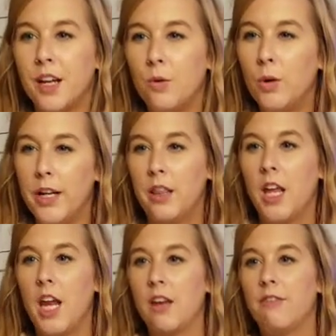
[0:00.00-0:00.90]
what do you
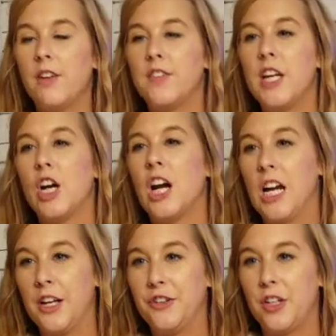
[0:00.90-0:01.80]
think, 50 or
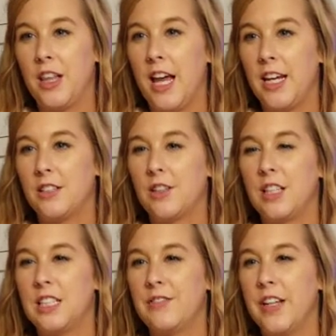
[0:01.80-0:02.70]
100 likes on
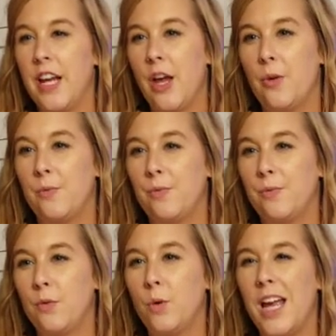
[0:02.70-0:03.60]
this video?
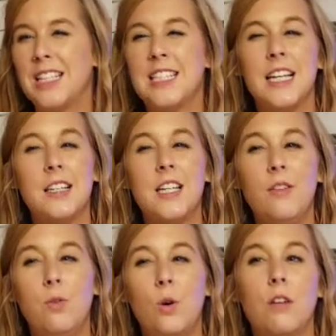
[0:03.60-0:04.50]
We had
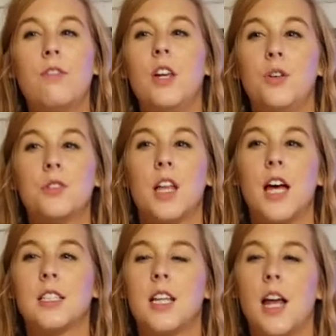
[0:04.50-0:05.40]
64 views
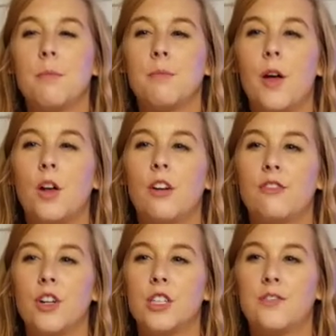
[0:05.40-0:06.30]
last time on our
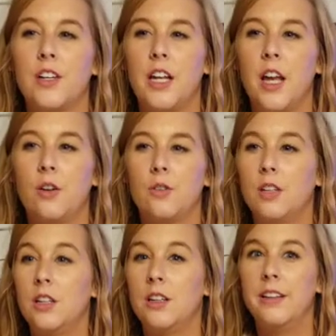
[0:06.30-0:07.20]
first video.
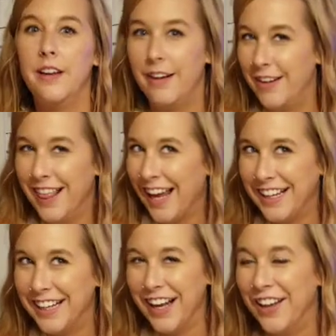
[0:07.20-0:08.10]
Like
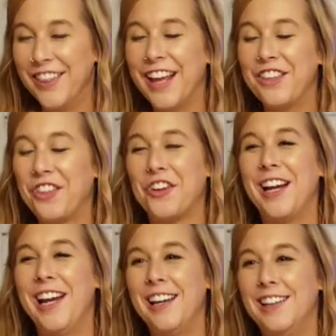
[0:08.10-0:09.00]
none, like 3.